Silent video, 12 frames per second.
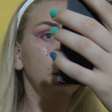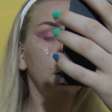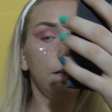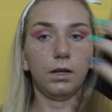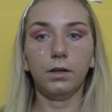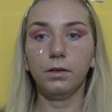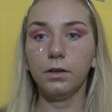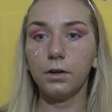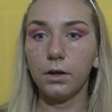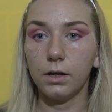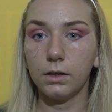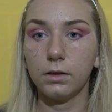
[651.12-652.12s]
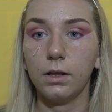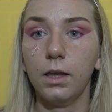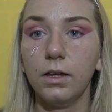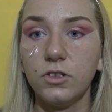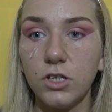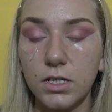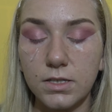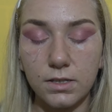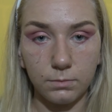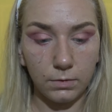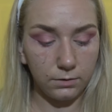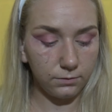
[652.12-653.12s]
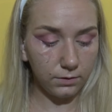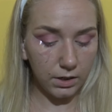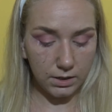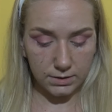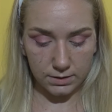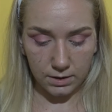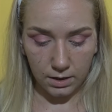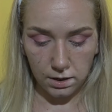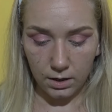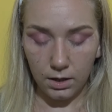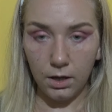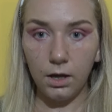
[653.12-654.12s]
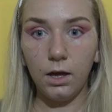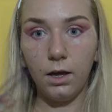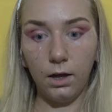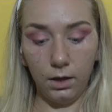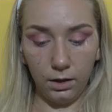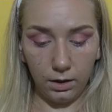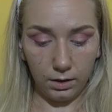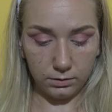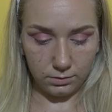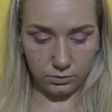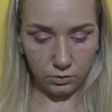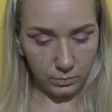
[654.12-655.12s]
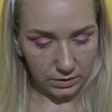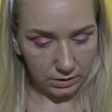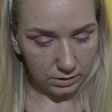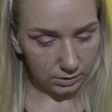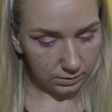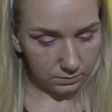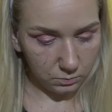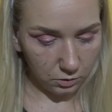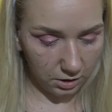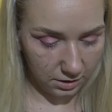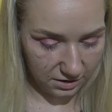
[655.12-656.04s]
eyeliner and lashes and my face and so many things more.